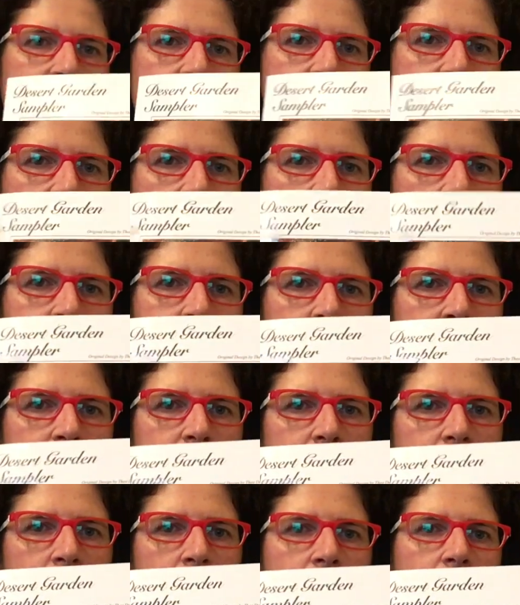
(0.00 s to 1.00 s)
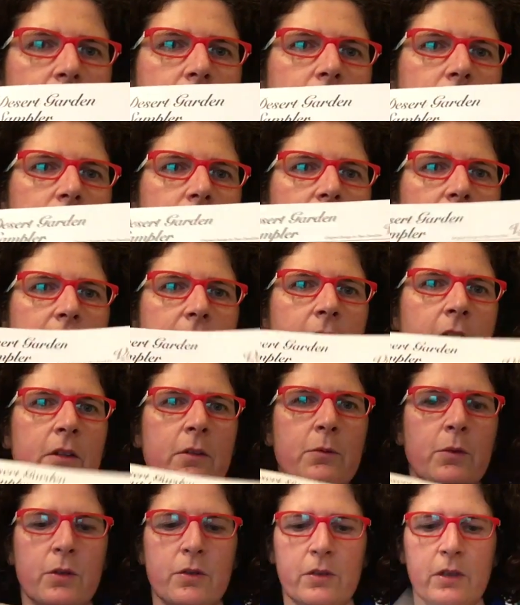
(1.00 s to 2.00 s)
discounted, so I
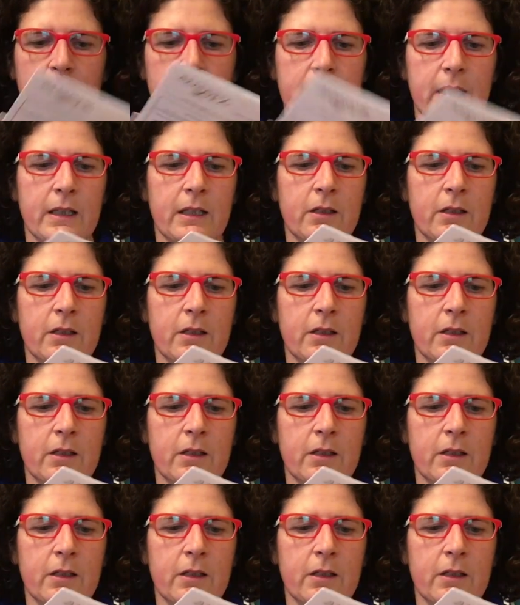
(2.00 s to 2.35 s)
thought it was a,